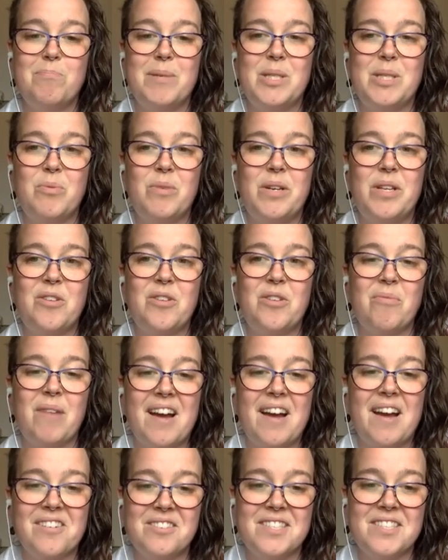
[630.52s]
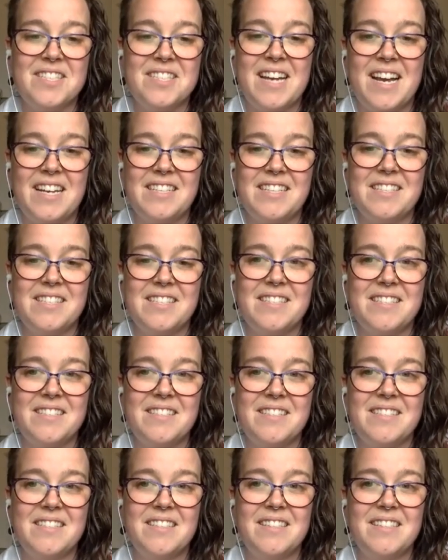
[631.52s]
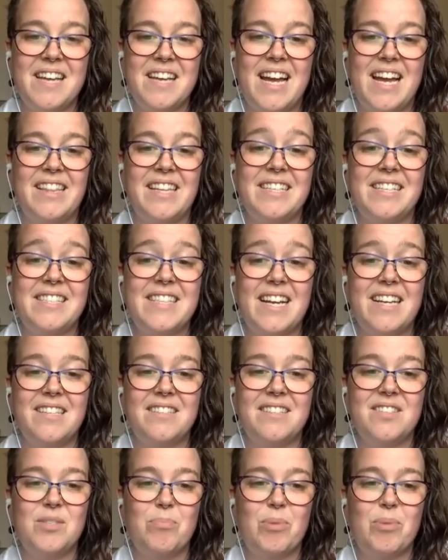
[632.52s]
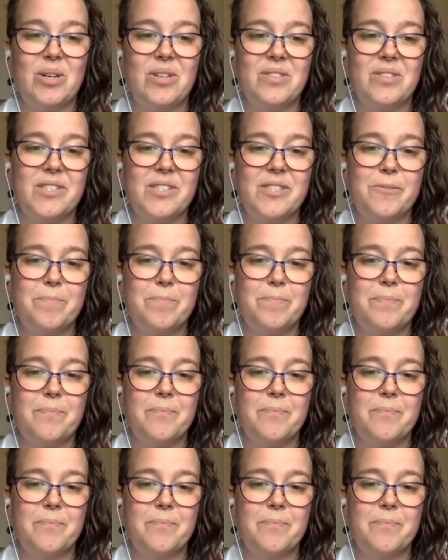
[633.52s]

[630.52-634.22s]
between the rattlesnakes and the sand spurs.